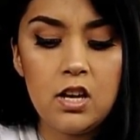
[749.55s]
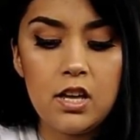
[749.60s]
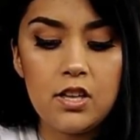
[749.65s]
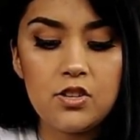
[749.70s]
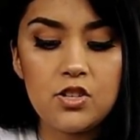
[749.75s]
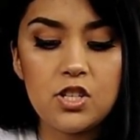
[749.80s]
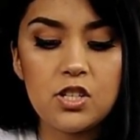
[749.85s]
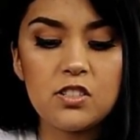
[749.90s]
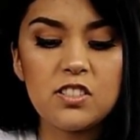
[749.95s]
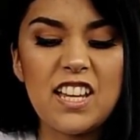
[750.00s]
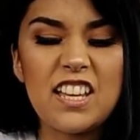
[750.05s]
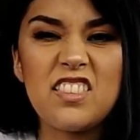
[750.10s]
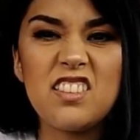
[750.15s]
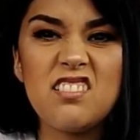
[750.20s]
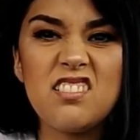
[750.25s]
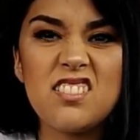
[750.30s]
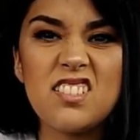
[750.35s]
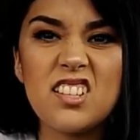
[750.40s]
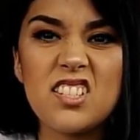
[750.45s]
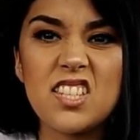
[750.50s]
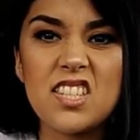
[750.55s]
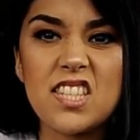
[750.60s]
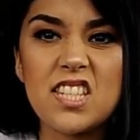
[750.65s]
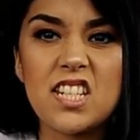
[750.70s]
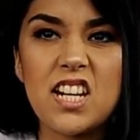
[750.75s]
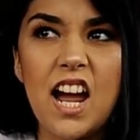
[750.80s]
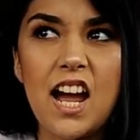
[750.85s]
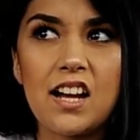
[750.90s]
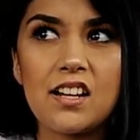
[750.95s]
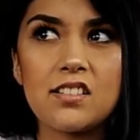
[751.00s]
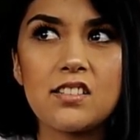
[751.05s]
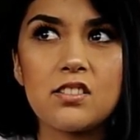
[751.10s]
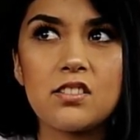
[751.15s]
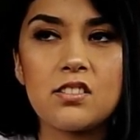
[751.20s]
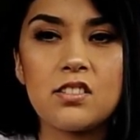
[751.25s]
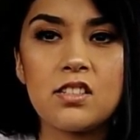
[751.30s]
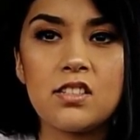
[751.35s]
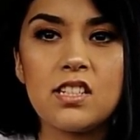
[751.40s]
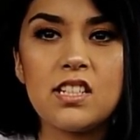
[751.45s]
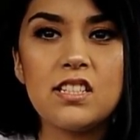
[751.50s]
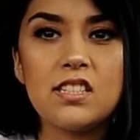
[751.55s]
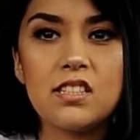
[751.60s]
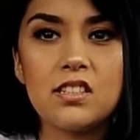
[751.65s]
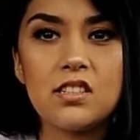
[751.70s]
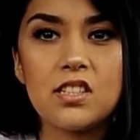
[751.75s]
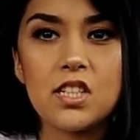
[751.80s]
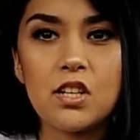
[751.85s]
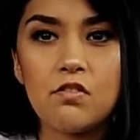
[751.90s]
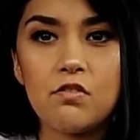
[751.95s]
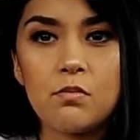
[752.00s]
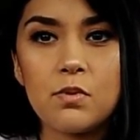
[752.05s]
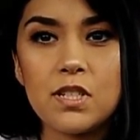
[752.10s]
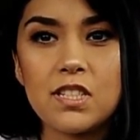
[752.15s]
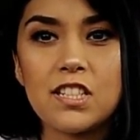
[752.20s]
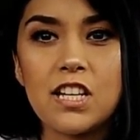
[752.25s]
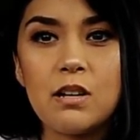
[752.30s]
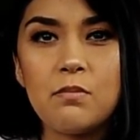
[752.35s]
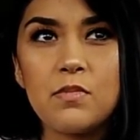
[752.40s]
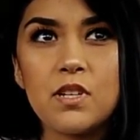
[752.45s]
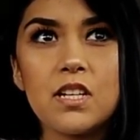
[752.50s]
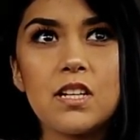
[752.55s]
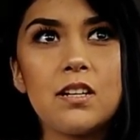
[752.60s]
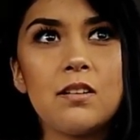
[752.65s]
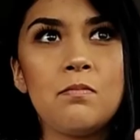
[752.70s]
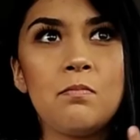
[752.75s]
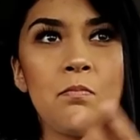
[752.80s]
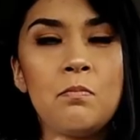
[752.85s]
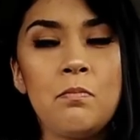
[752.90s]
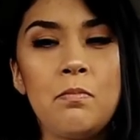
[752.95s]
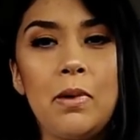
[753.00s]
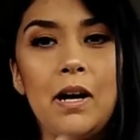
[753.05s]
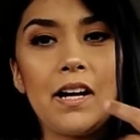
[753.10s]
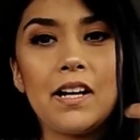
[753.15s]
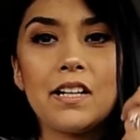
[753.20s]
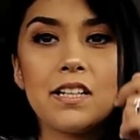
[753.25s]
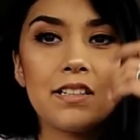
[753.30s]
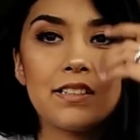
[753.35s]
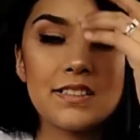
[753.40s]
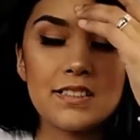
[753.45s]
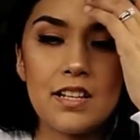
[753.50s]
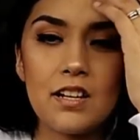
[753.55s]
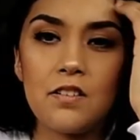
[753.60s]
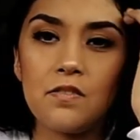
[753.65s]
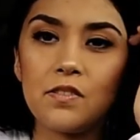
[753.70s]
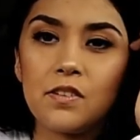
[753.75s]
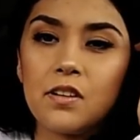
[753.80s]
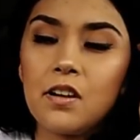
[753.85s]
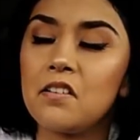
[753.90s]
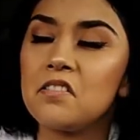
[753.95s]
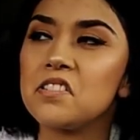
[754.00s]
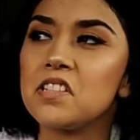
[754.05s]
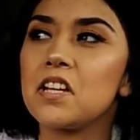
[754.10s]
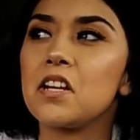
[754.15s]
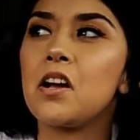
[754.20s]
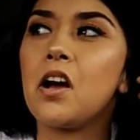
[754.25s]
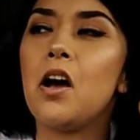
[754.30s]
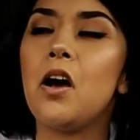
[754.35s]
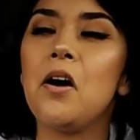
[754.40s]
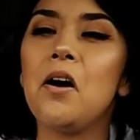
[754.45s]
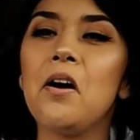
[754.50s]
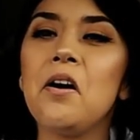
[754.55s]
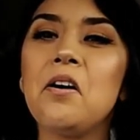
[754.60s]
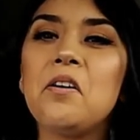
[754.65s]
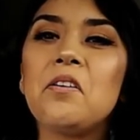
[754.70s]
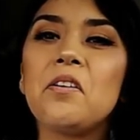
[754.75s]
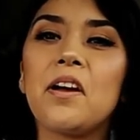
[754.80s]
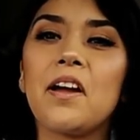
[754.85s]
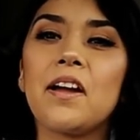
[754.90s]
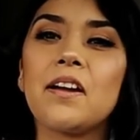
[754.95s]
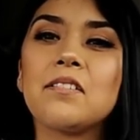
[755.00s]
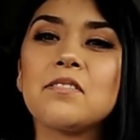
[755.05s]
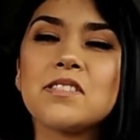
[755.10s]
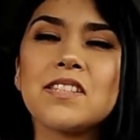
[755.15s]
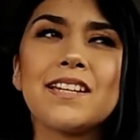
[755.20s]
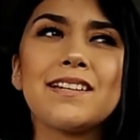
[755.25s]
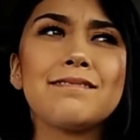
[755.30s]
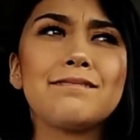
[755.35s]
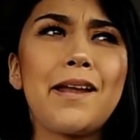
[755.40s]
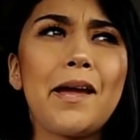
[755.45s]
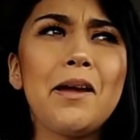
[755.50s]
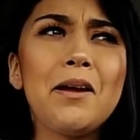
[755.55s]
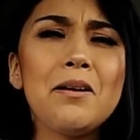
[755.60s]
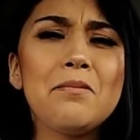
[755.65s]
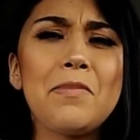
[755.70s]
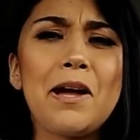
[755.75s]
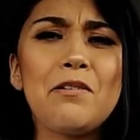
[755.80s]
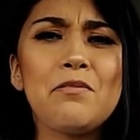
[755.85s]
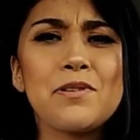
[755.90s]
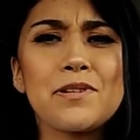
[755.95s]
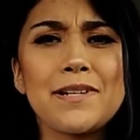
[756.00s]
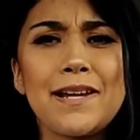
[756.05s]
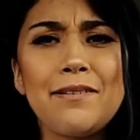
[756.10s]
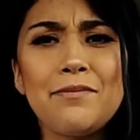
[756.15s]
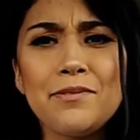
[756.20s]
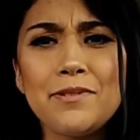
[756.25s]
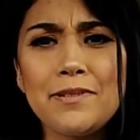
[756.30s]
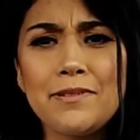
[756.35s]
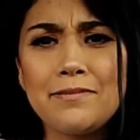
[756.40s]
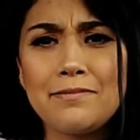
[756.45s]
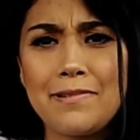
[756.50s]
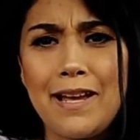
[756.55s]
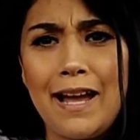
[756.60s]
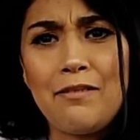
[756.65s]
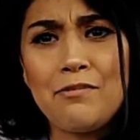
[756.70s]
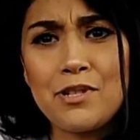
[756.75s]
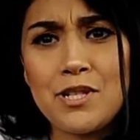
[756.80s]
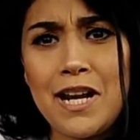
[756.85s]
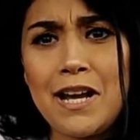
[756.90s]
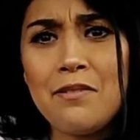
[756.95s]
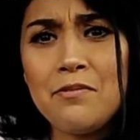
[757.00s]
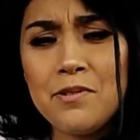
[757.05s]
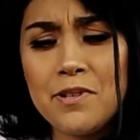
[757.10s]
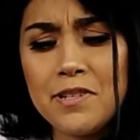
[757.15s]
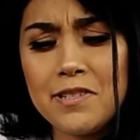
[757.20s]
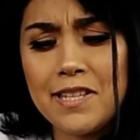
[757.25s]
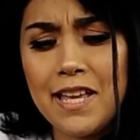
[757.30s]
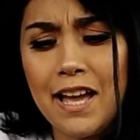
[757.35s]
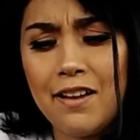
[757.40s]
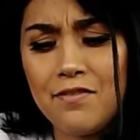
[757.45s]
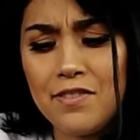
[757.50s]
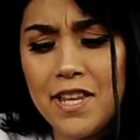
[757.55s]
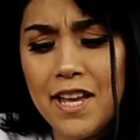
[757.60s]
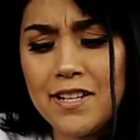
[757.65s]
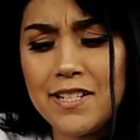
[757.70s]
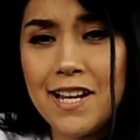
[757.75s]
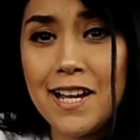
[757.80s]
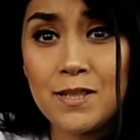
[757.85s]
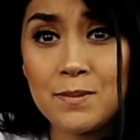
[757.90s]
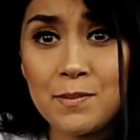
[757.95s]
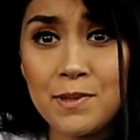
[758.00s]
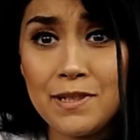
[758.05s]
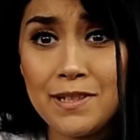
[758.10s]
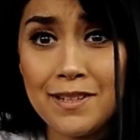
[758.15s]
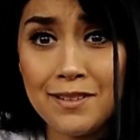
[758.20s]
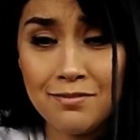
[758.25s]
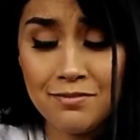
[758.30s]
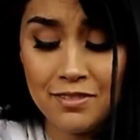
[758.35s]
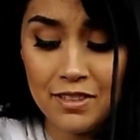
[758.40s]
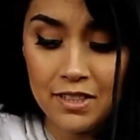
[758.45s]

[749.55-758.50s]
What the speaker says: And she goes, I think it's because it's tax season, so everybody's coming and buying stuff. And I was like, oh, okay. I was like, damn, I wish I was having that tax money.